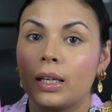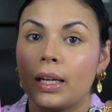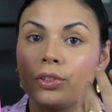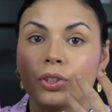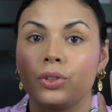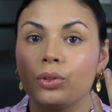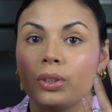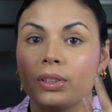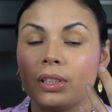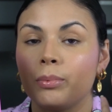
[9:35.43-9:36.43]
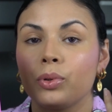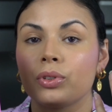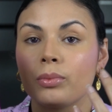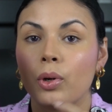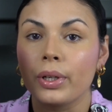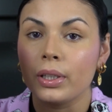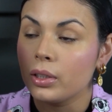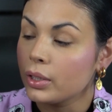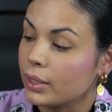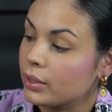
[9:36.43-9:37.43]
and just do a simple smoky
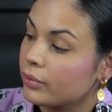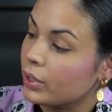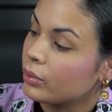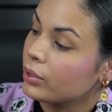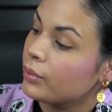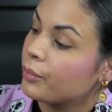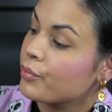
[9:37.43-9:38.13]
look. I love that one.